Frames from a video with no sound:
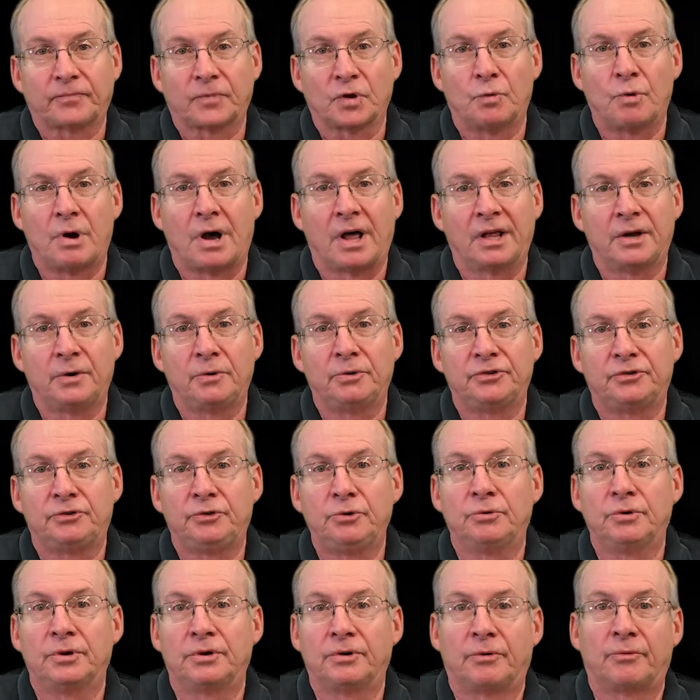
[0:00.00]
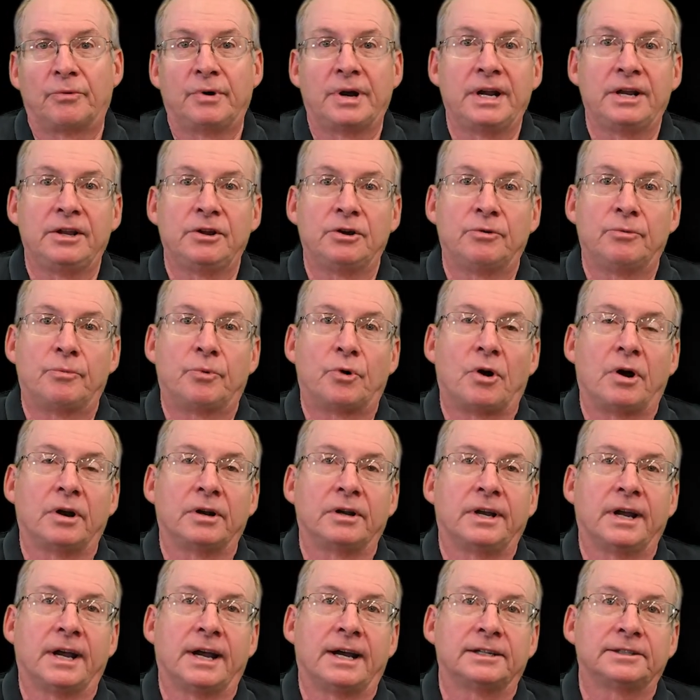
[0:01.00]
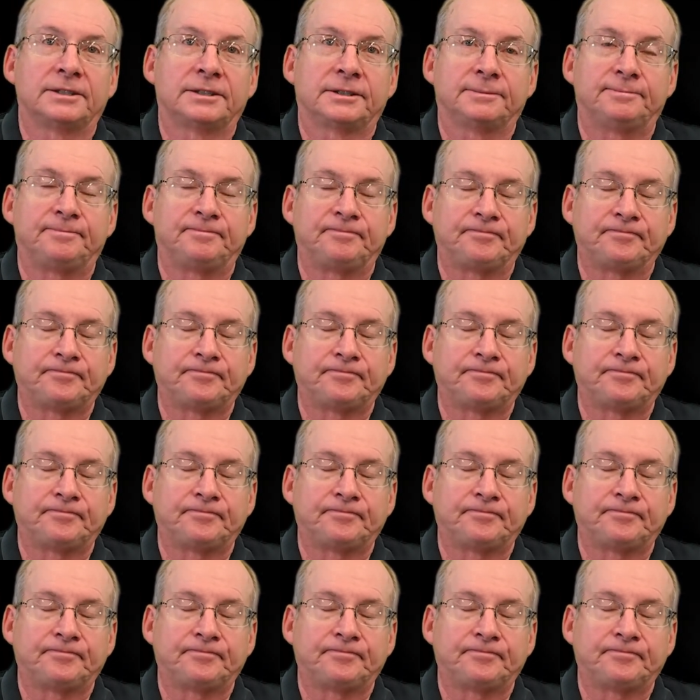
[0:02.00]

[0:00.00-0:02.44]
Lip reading: while he was doing a radio broadcast.